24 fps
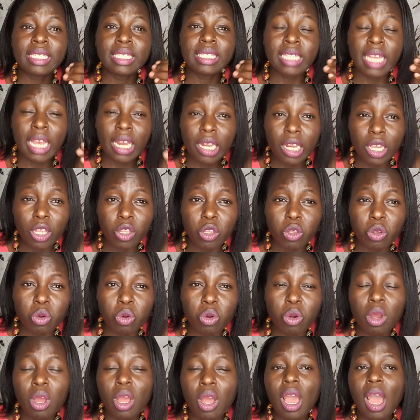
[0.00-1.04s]
telling
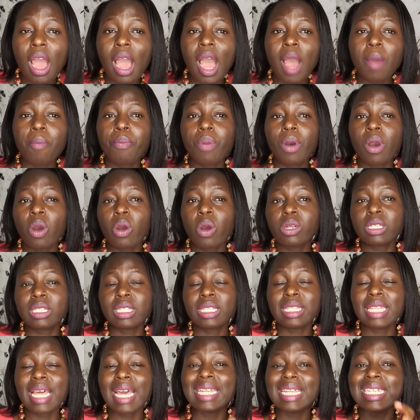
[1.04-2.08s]
you
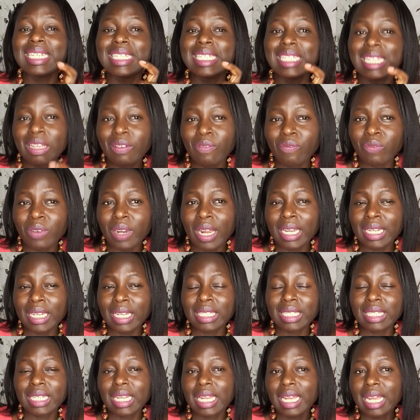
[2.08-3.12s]
about the
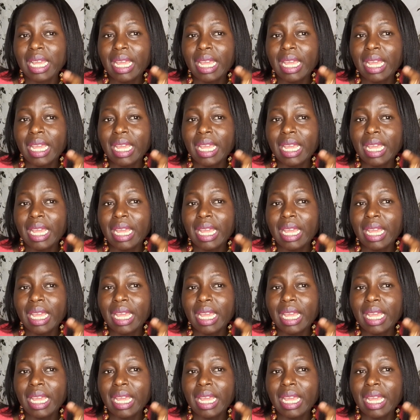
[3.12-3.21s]
different